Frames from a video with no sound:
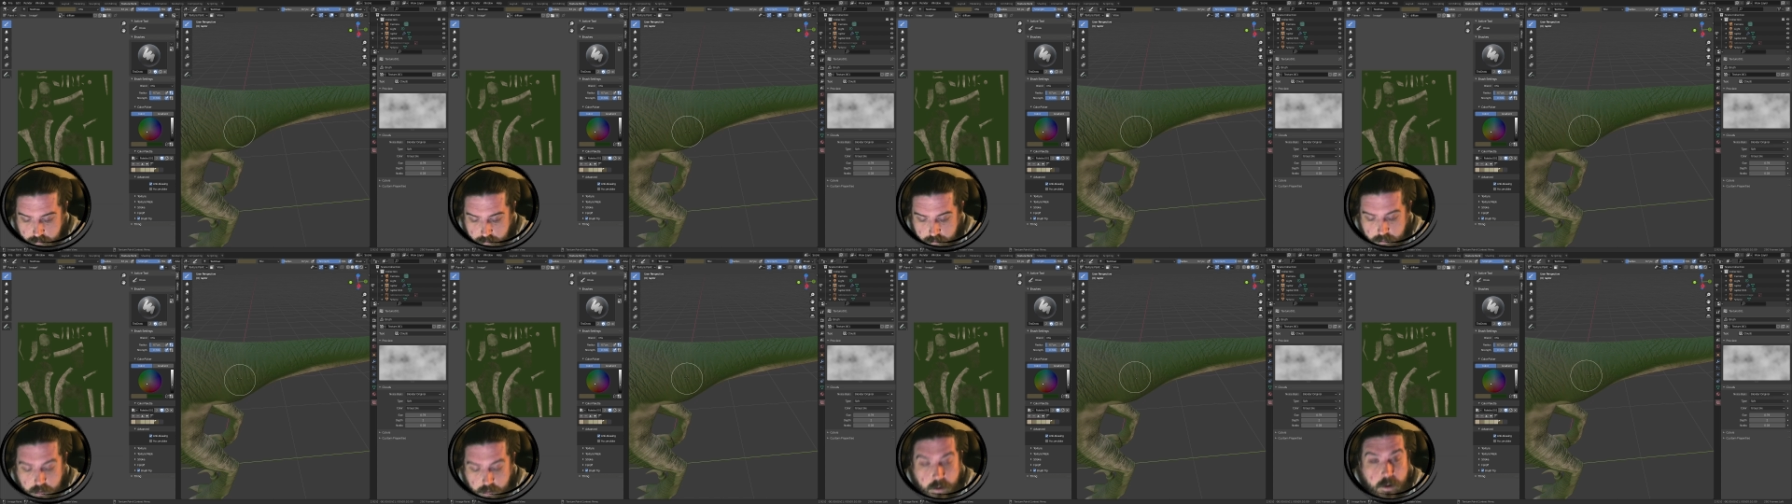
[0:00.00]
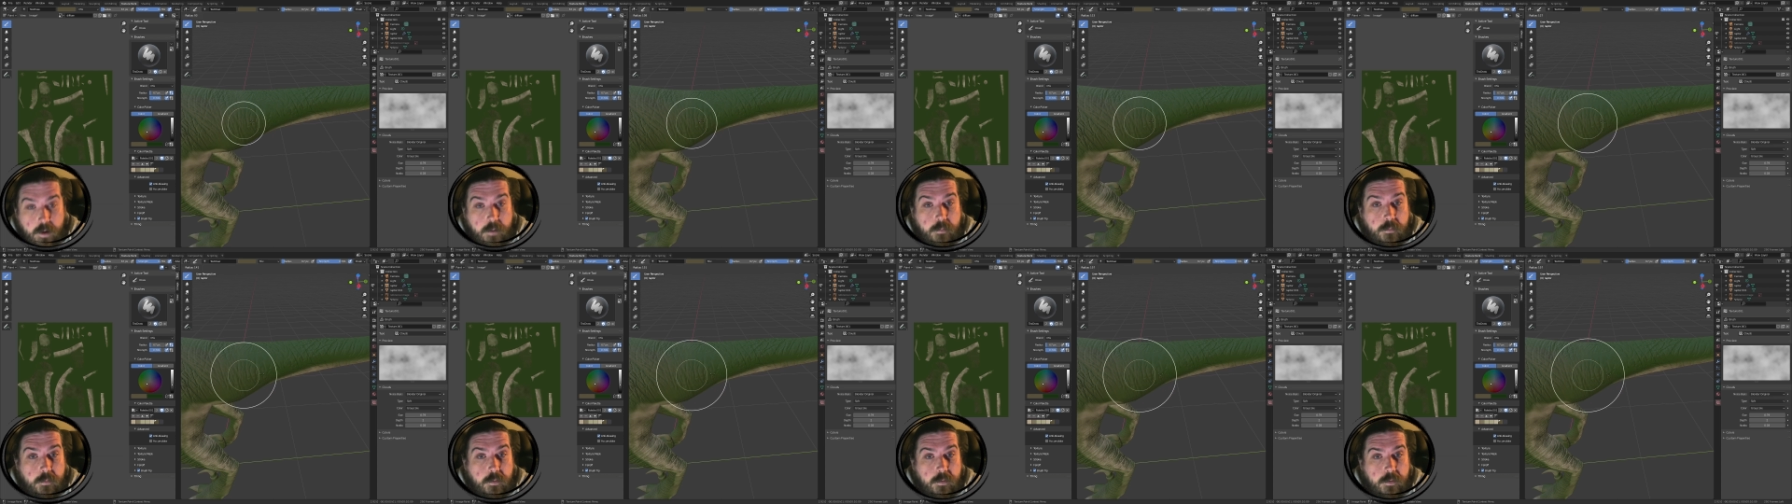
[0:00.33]

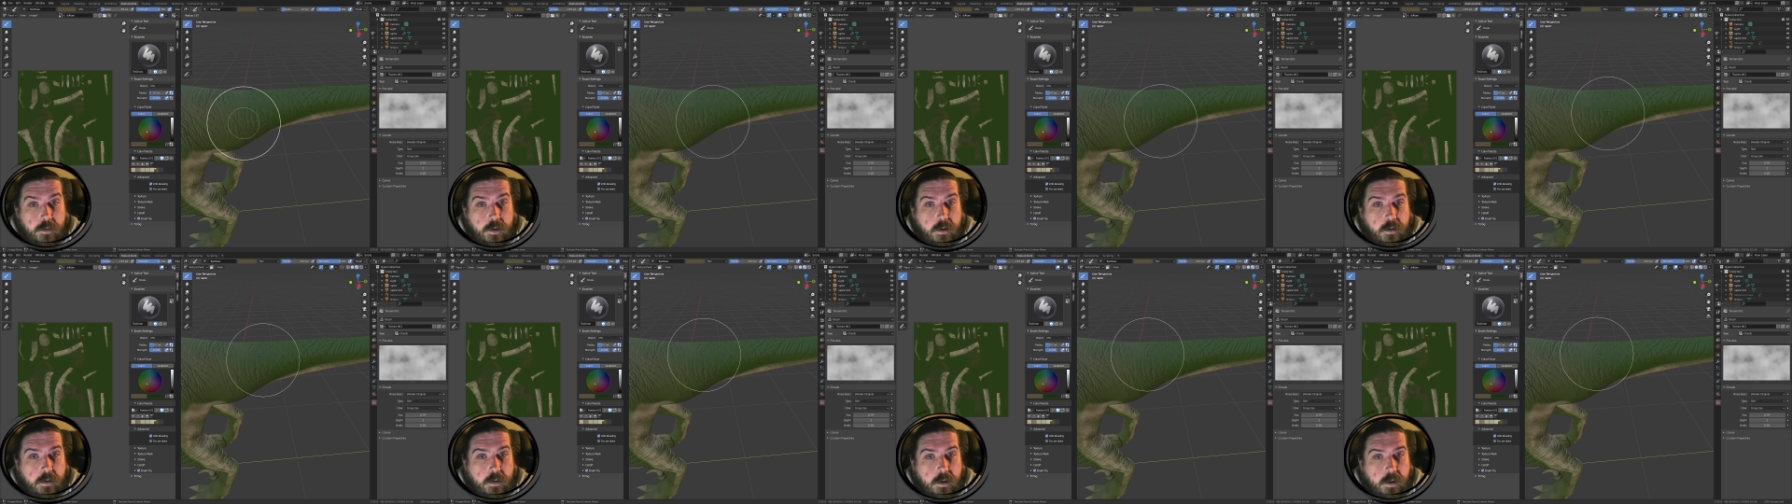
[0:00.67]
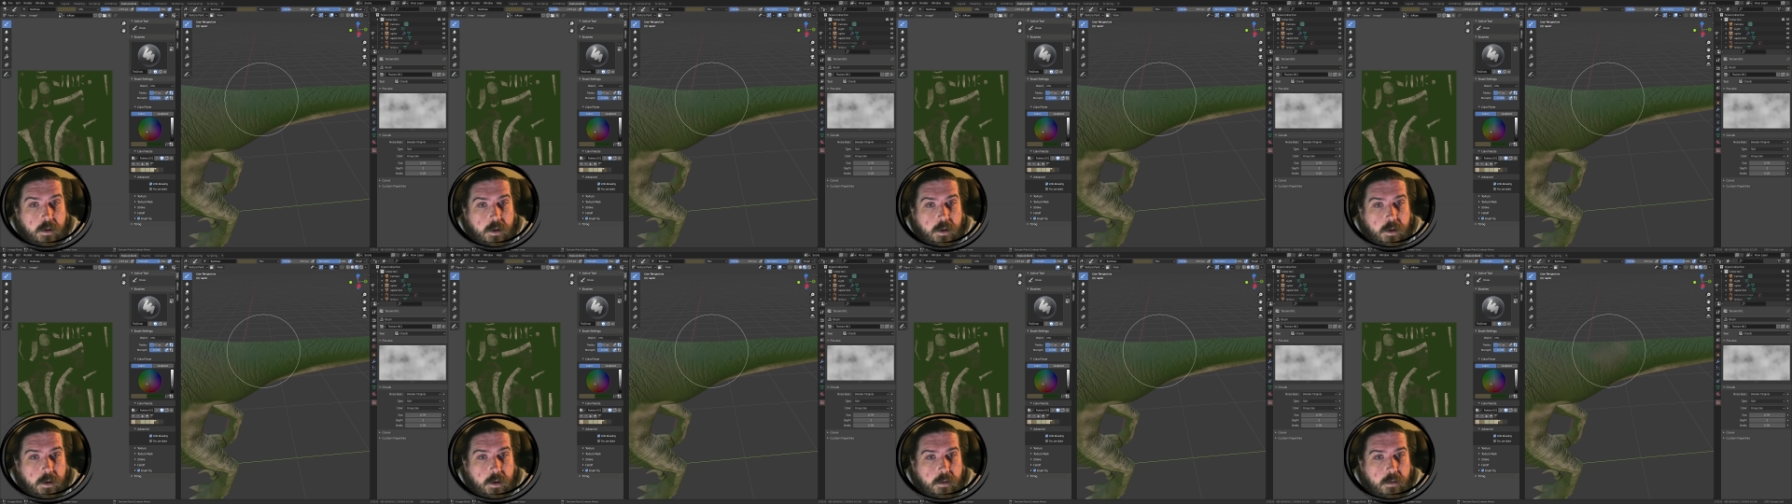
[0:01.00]
more darker
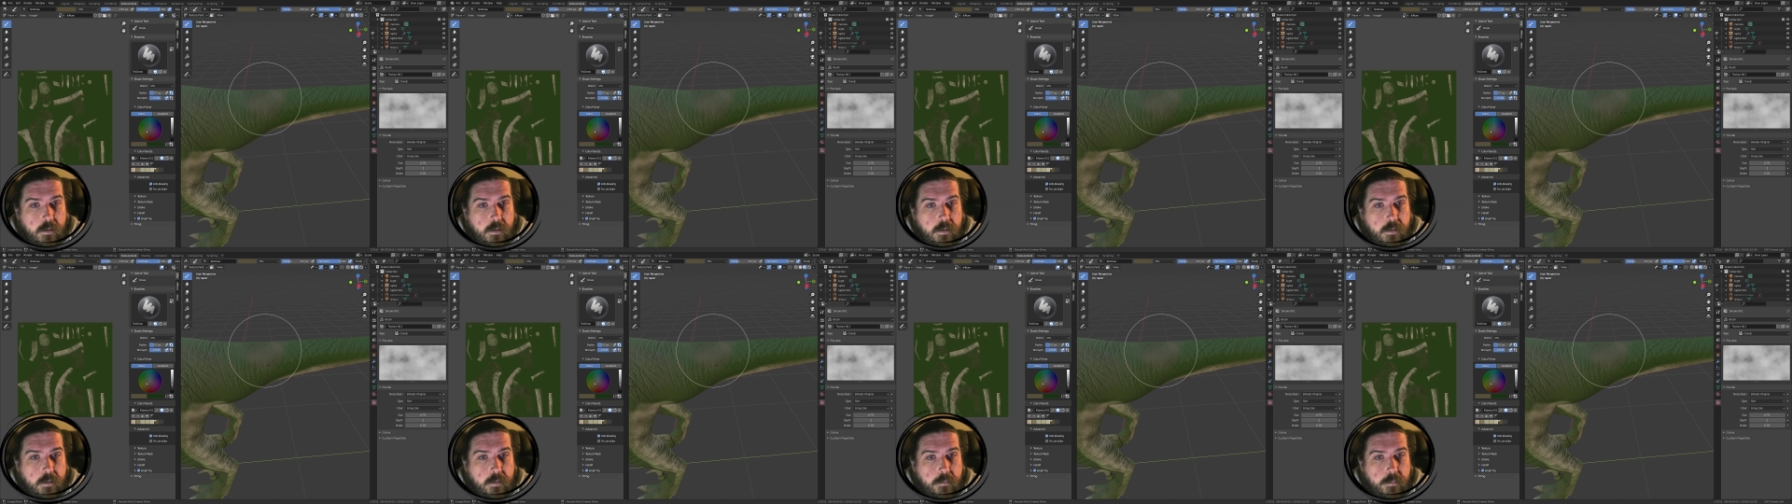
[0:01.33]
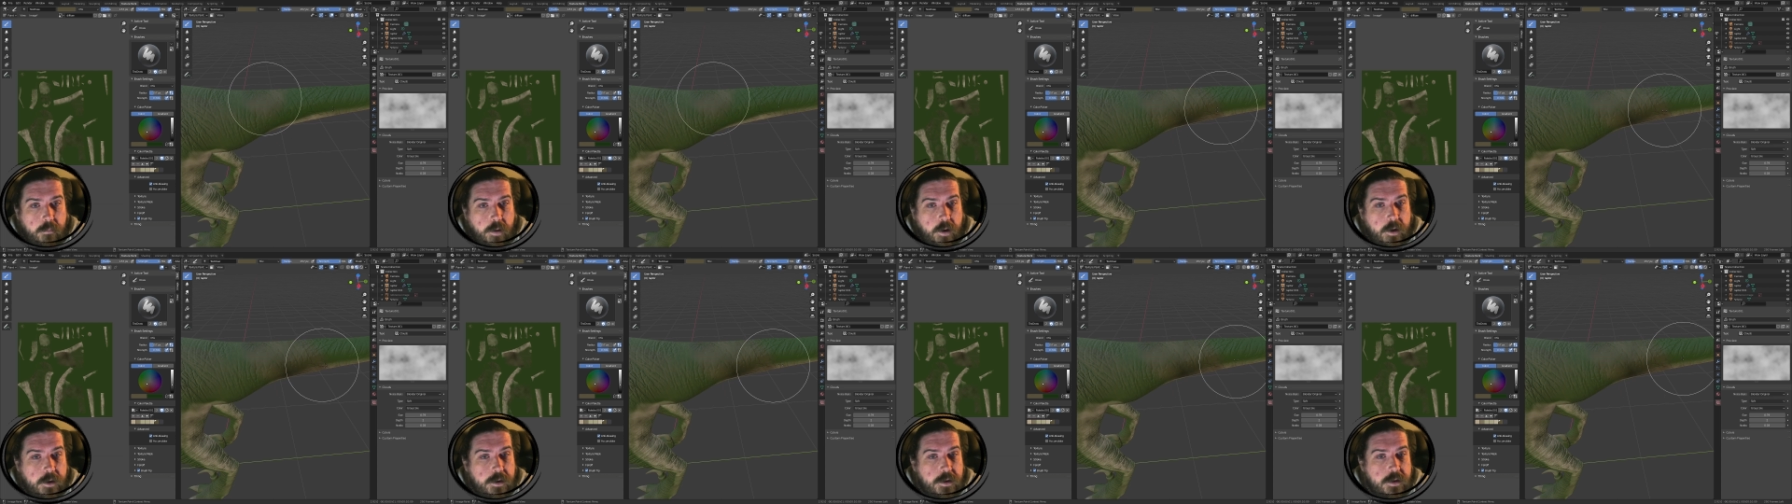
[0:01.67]
colour
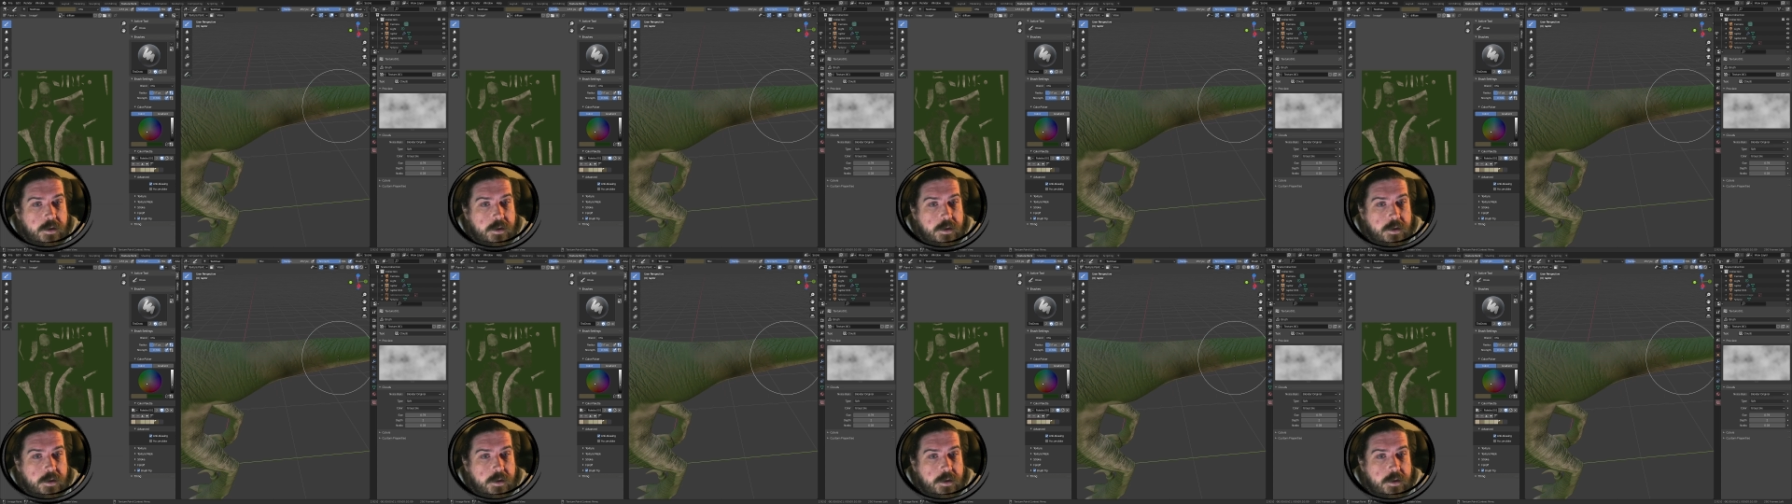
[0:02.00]
patches